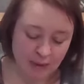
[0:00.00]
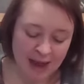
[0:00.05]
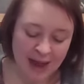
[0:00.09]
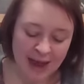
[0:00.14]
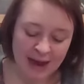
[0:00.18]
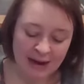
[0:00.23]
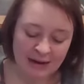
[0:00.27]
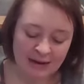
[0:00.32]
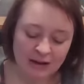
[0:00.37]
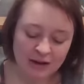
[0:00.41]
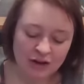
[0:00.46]

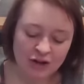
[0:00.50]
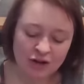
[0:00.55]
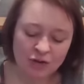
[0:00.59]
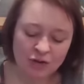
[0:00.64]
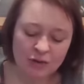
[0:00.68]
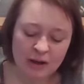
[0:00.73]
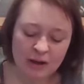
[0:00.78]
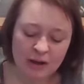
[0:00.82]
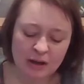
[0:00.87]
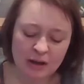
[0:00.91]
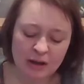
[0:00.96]
And, you
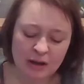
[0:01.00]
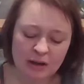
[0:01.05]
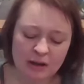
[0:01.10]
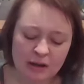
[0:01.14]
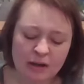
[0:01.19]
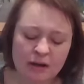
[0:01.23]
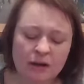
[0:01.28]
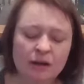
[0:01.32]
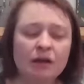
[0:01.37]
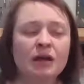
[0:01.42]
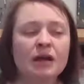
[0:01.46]
know,
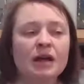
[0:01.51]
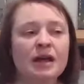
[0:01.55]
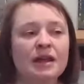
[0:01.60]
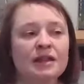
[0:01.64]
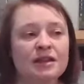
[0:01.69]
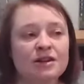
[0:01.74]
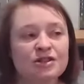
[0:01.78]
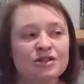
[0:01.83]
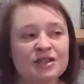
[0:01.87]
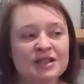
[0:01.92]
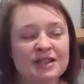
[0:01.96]

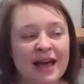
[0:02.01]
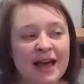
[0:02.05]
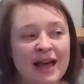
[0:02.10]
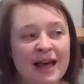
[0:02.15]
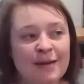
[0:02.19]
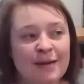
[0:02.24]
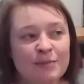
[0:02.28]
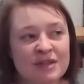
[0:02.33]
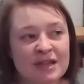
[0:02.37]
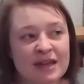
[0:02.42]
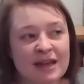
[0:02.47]
there's
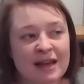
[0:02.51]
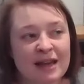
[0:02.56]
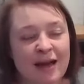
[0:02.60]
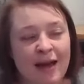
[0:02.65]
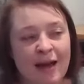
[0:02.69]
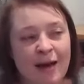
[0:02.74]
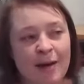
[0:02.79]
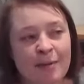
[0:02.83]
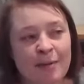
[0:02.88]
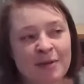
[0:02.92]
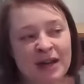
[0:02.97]
times,
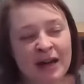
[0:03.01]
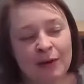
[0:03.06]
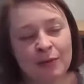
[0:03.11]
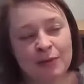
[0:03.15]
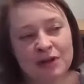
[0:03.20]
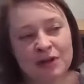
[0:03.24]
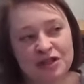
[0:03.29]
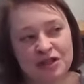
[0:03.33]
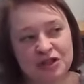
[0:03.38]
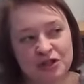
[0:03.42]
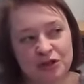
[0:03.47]
I mean, I
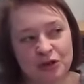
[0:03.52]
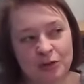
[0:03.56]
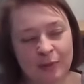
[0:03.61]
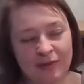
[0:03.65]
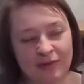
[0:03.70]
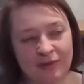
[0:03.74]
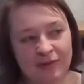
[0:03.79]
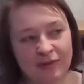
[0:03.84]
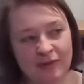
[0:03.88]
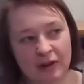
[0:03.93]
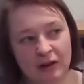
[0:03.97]
would assume,
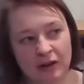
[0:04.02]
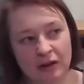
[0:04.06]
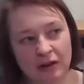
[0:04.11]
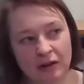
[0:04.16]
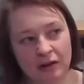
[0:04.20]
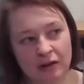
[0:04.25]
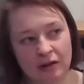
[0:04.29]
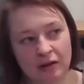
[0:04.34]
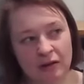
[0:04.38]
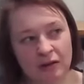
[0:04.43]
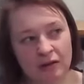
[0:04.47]
I've
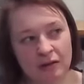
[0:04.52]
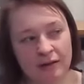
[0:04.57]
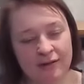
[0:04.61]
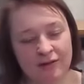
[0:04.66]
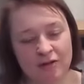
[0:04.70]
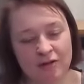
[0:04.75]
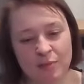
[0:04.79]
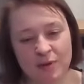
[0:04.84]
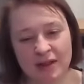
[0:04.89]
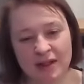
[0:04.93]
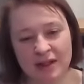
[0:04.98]

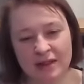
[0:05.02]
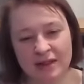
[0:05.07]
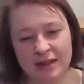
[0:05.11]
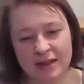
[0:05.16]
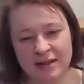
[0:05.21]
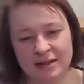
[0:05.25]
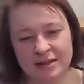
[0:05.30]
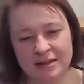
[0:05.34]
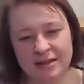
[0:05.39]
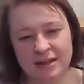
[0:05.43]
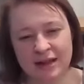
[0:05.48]
never been
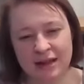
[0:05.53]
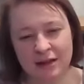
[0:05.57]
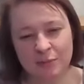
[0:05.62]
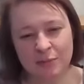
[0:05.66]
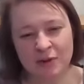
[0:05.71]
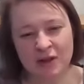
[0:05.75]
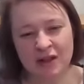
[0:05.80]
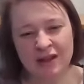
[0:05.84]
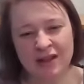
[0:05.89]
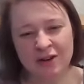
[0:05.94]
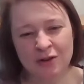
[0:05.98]
that sick,
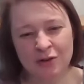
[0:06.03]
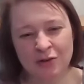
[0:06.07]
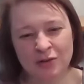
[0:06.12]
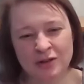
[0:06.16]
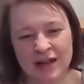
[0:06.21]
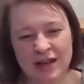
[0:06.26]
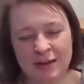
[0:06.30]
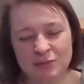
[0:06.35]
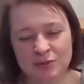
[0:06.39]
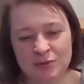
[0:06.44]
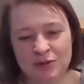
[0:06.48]
but, you know,
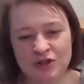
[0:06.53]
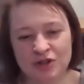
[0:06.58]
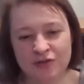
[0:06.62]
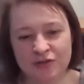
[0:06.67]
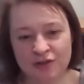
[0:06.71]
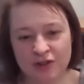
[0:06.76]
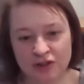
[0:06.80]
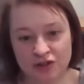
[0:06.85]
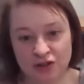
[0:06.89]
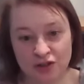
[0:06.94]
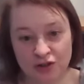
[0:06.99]
times when she
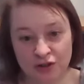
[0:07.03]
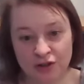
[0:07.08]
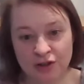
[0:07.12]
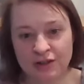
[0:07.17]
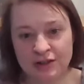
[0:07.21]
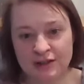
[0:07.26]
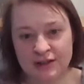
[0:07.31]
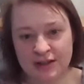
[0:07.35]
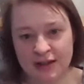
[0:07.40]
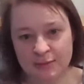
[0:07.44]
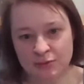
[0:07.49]
feels good
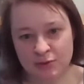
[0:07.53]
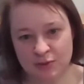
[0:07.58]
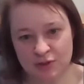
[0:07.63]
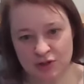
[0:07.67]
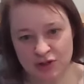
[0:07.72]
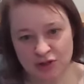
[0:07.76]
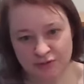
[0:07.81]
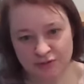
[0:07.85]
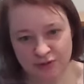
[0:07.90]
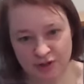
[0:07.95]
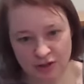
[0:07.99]
and times when
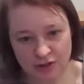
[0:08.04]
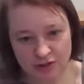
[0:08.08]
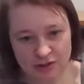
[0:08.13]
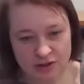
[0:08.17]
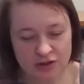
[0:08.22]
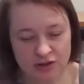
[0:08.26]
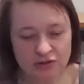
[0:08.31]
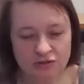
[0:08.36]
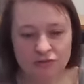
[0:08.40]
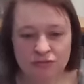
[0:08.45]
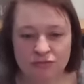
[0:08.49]
she
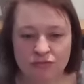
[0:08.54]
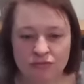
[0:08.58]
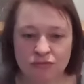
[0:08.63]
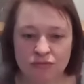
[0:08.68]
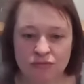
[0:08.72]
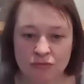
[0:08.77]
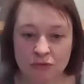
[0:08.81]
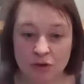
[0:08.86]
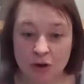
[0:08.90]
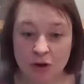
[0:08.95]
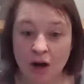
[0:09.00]
feels
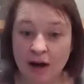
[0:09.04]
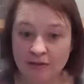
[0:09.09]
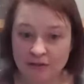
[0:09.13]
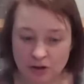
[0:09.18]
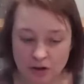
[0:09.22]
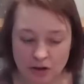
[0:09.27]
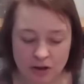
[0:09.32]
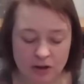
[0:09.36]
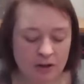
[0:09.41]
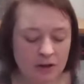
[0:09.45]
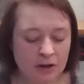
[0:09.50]

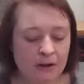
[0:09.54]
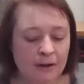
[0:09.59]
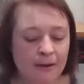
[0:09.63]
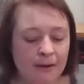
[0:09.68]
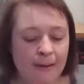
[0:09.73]
awful.